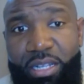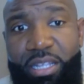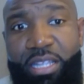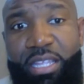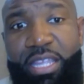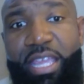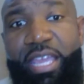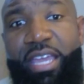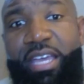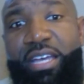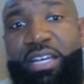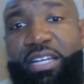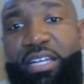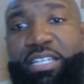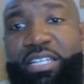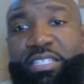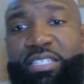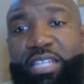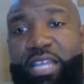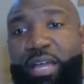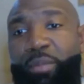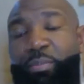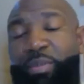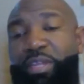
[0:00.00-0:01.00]

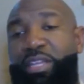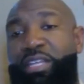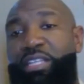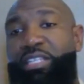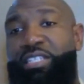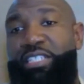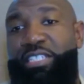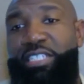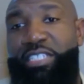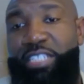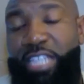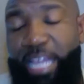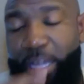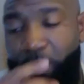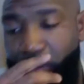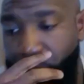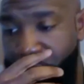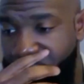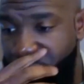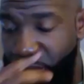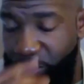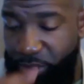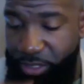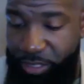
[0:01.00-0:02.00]
because I mean, just like
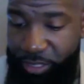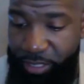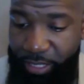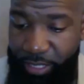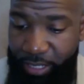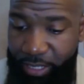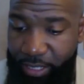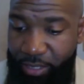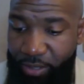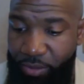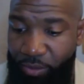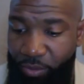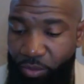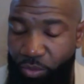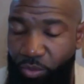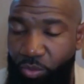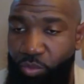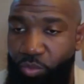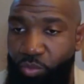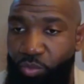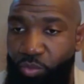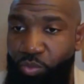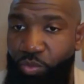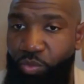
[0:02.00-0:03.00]
what you were saying
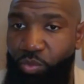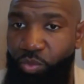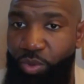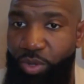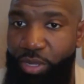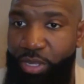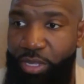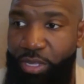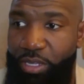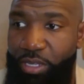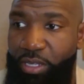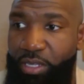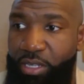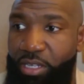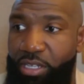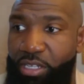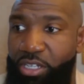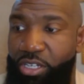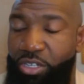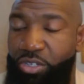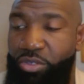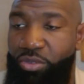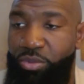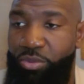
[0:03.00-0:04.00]
with, you
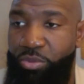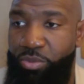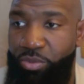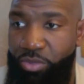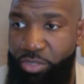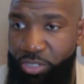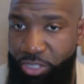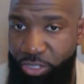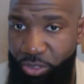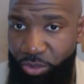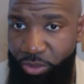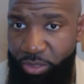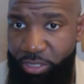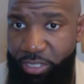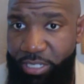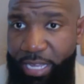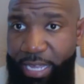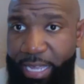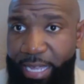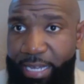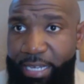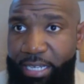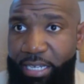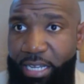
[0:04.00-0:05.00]
know,
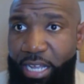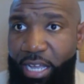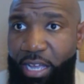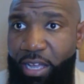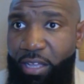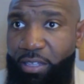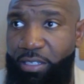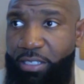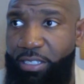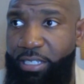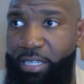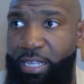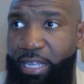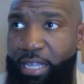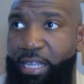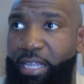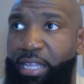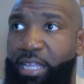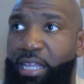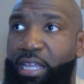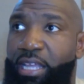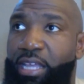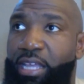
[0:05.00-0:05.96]
suicide and all of that,